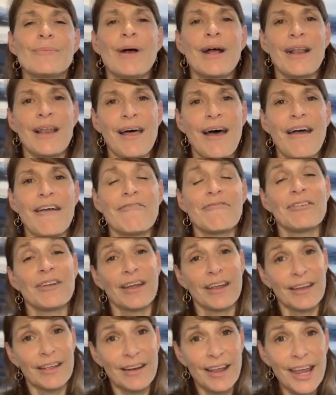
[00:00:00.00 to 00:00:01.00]
my life and
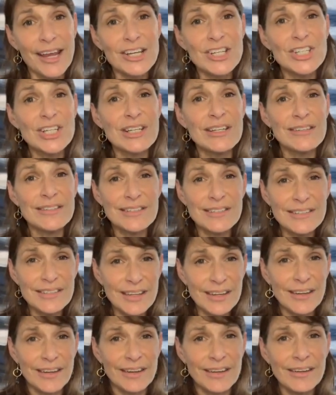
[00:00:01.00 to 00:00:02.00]
I can actually
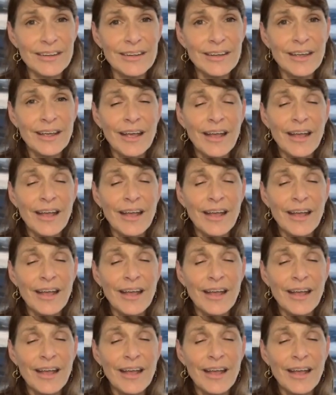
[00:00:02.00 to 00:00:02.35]
see